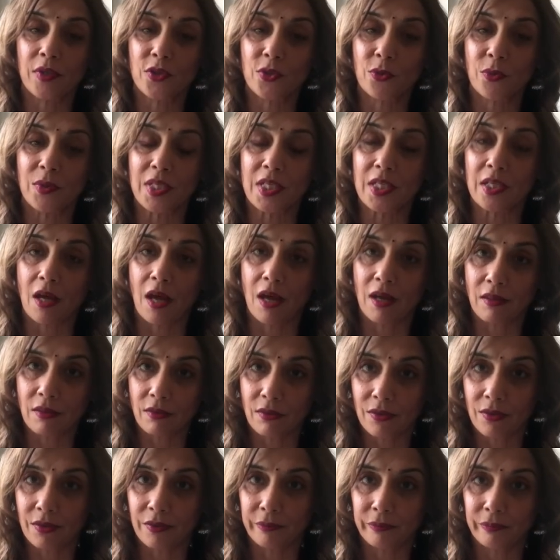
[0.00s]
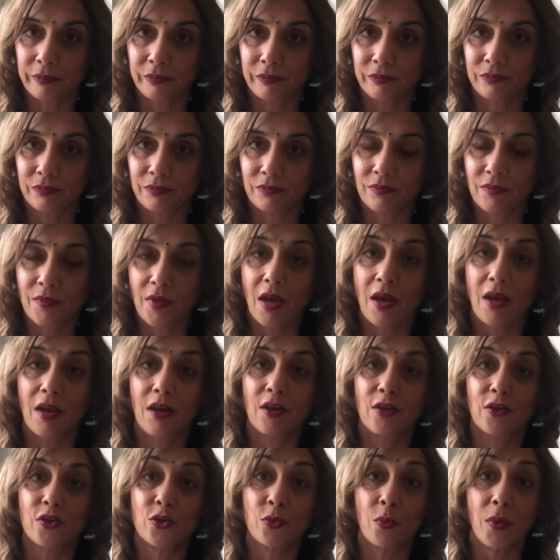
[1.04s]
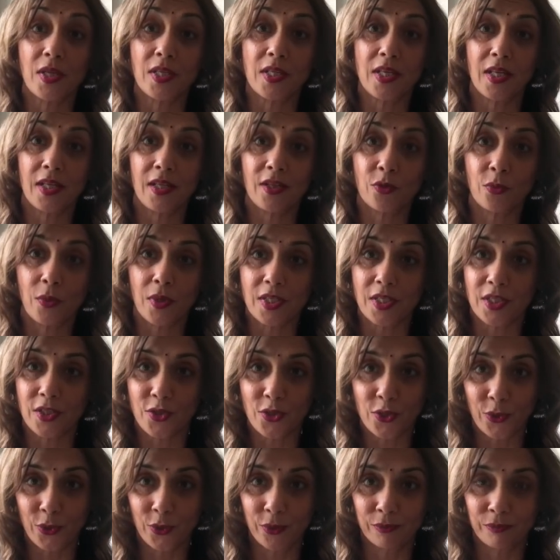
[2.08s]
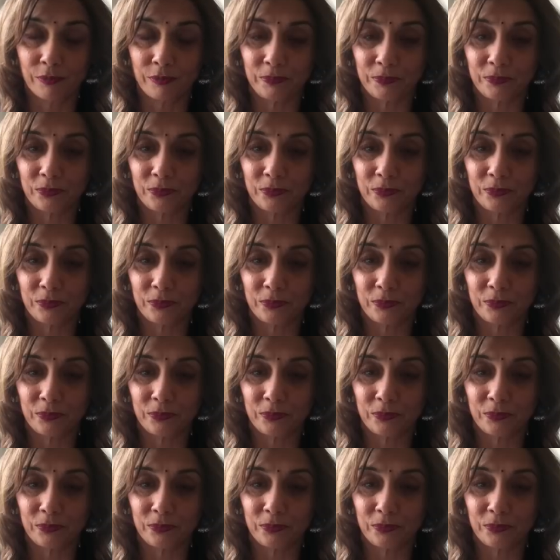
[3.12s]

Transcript: 29th, 2022